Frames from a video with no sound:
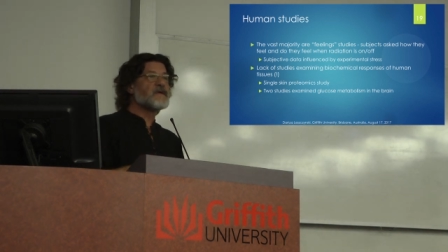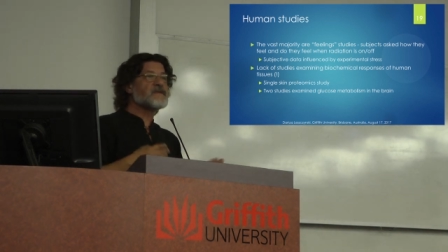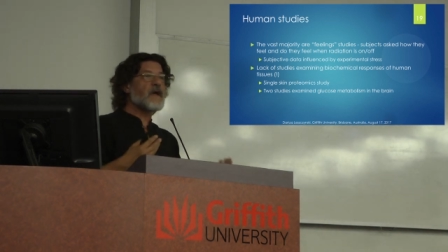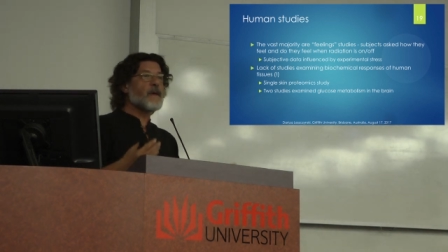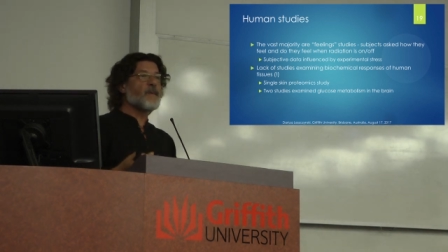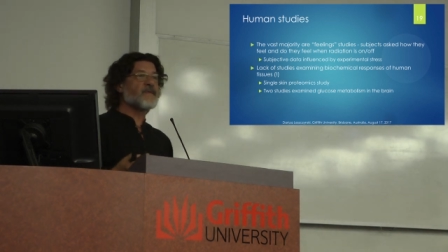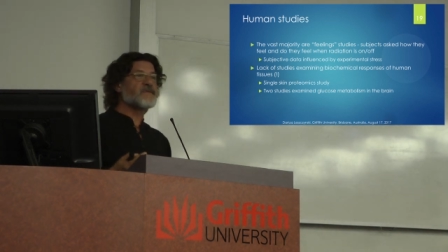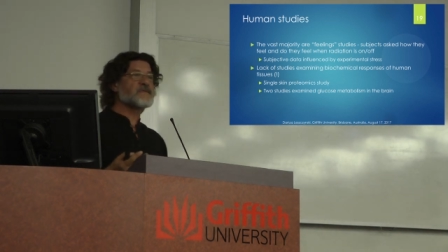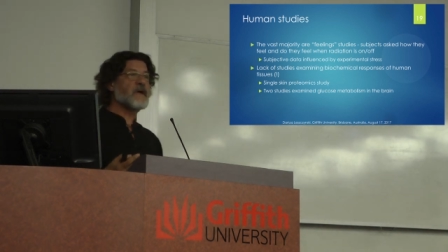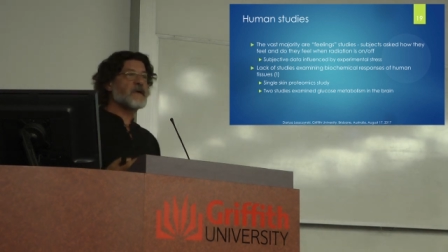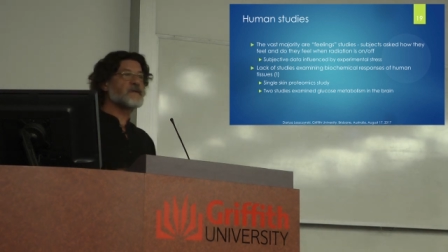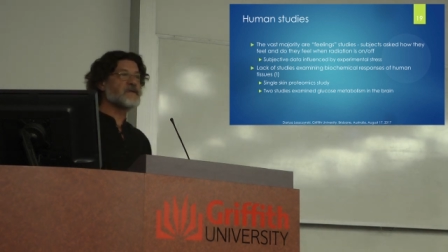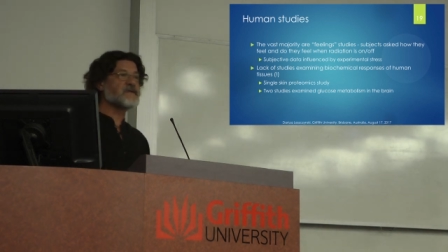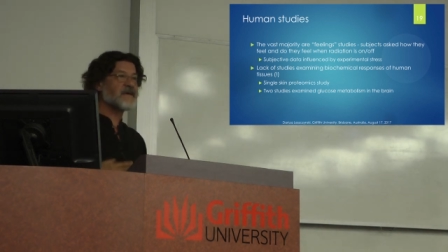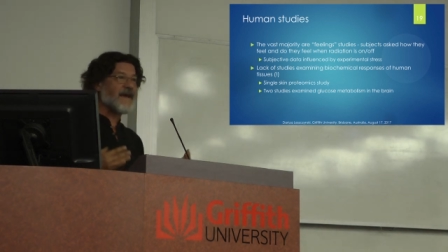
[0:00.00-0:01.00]
This type of
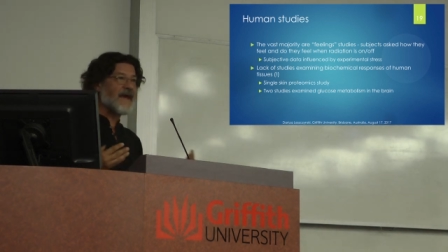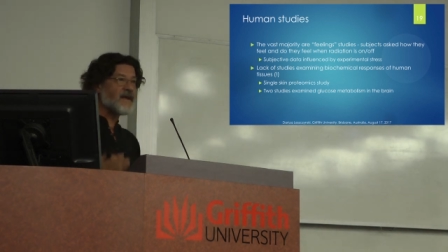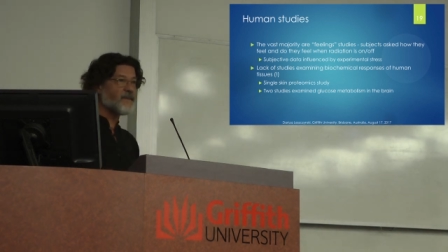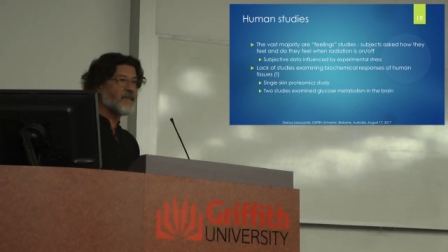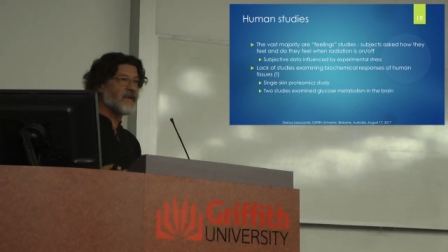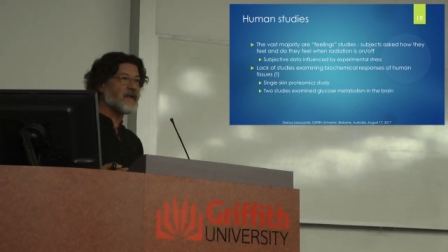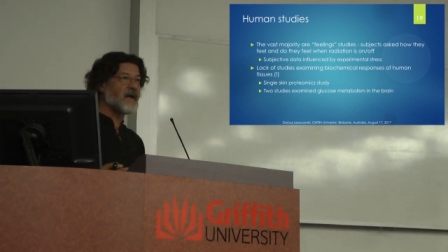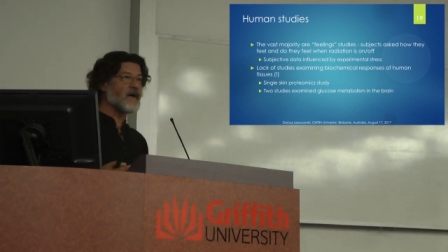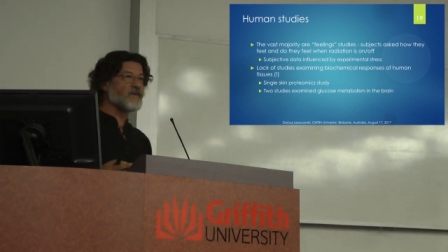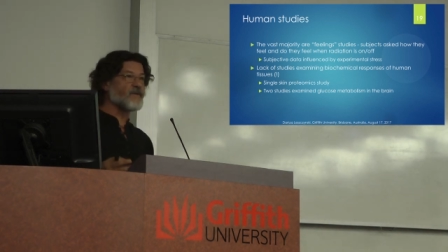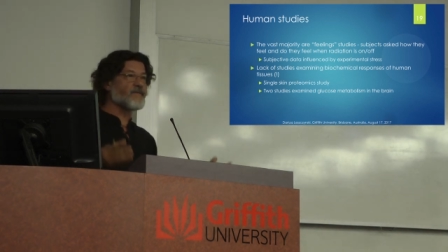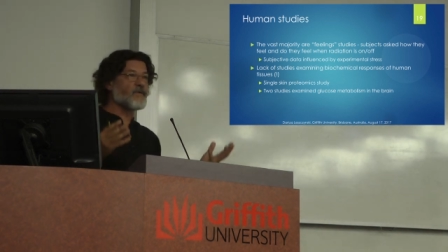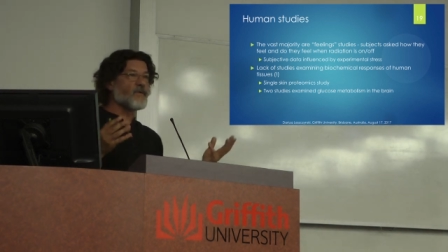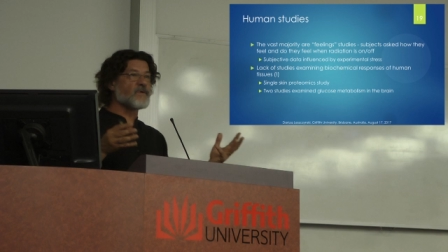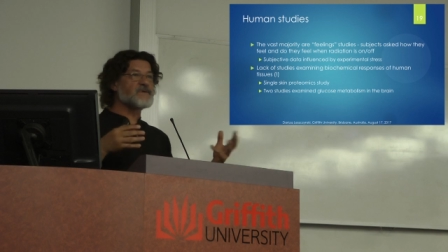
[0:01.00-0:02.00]
studies can be
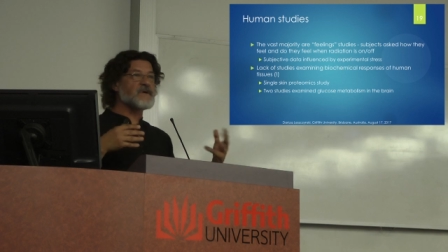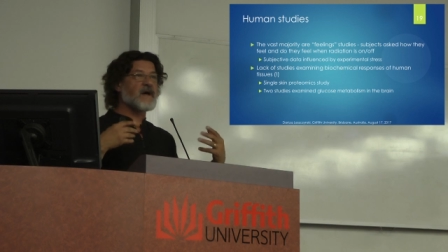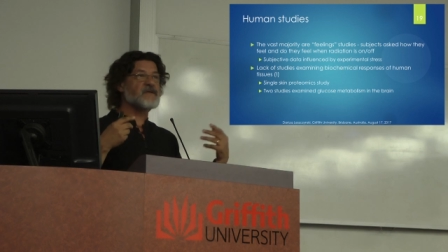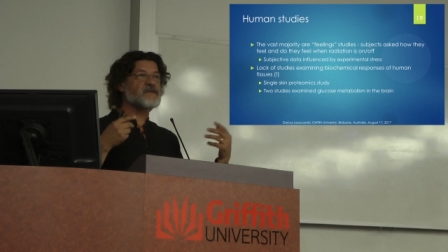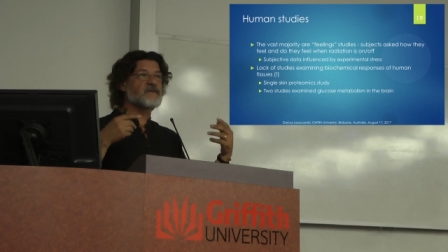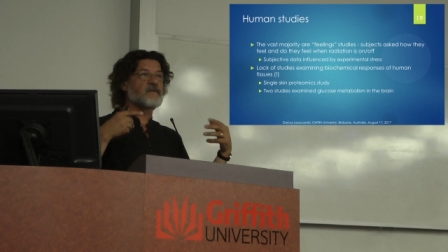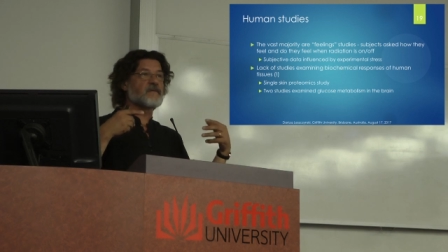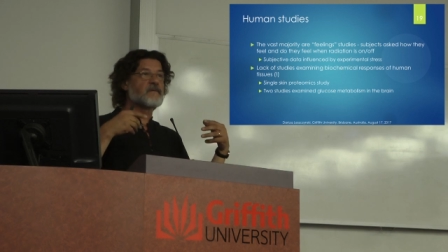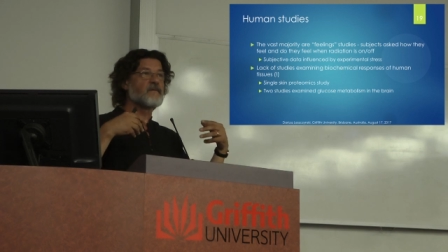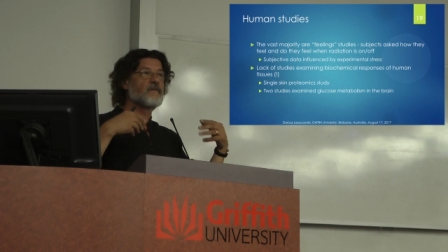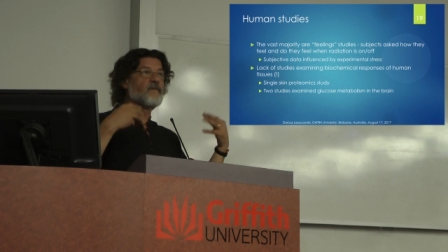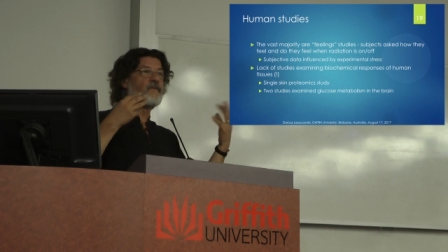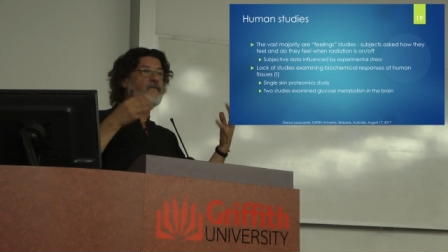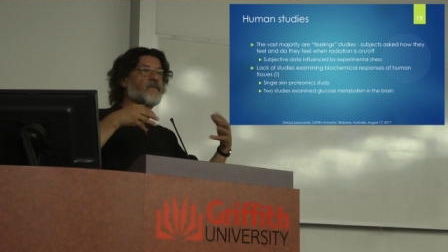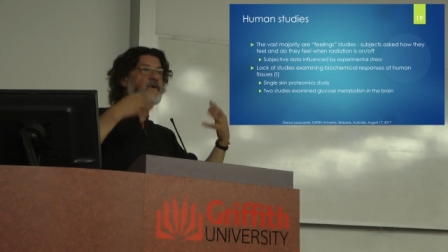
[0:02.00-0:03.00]
done, of course, as a
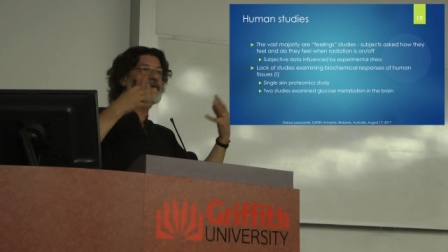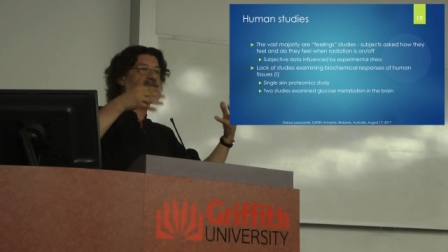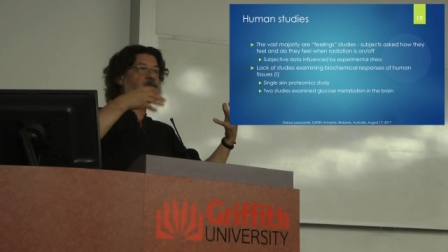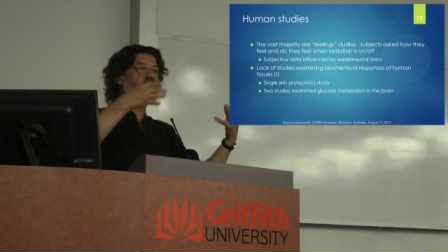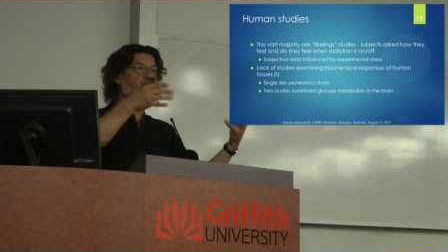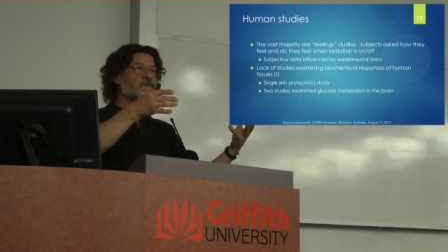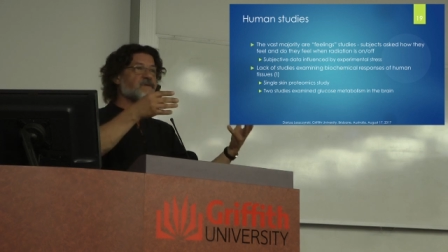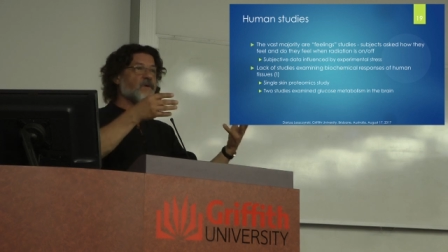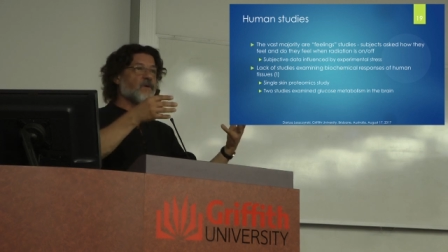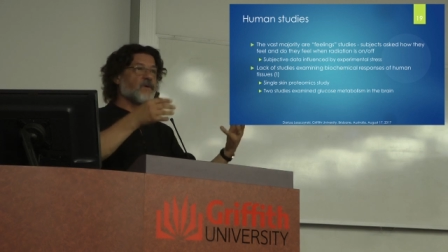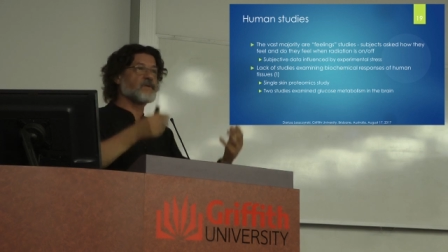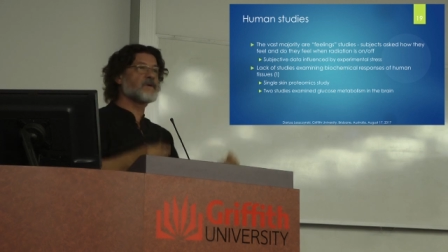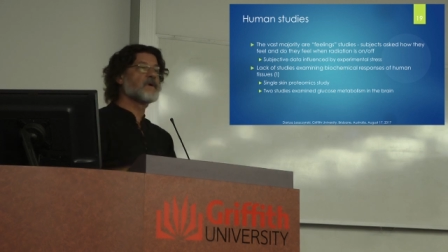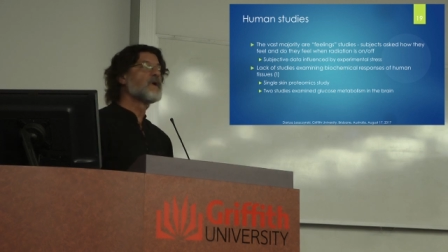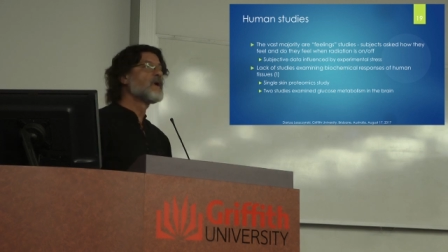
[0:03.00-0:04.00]
first
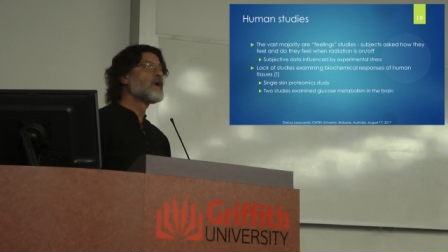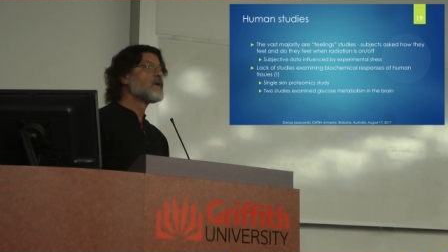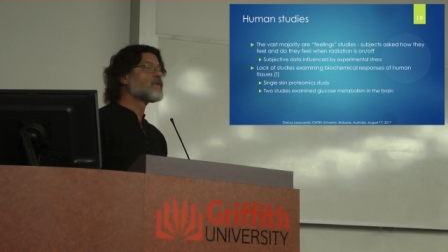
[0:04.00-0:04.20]
resort